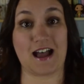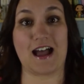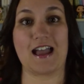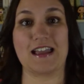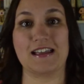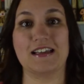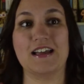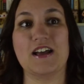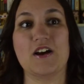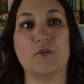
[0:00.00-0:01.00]
I
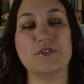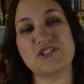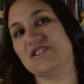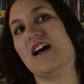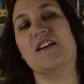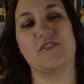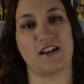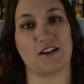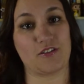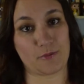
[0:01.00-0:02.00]
was just not a
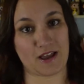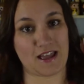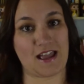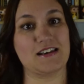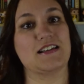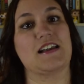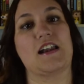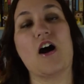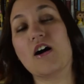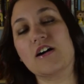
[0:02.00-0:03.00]
fan of the way it ended, and
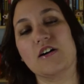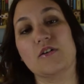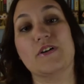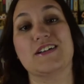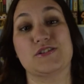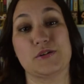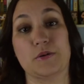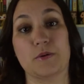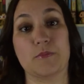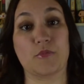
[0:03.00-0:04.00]
I'll go
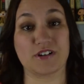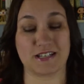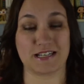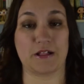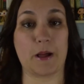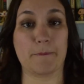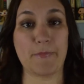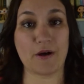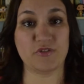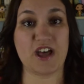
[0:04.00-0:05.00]
into more detail
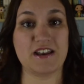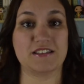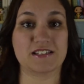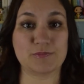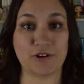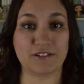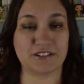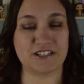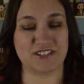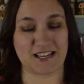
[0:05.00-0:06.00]
about that in the
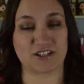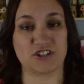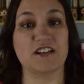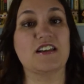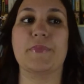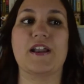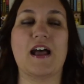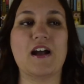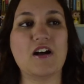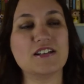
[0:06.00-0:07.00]
spoilery section, but
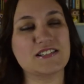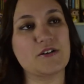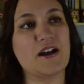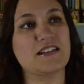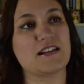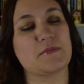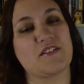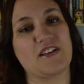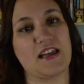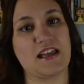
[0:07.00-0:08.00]
I also ended up
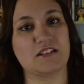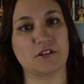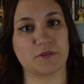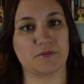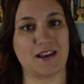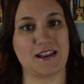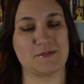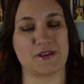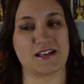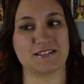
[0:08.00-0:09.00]
giving it a lower rating
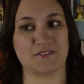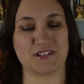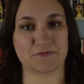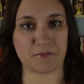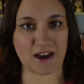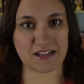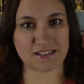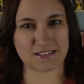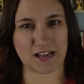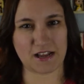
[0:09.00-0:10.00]
because of its writing
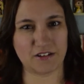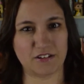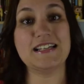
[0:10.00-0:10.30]
style.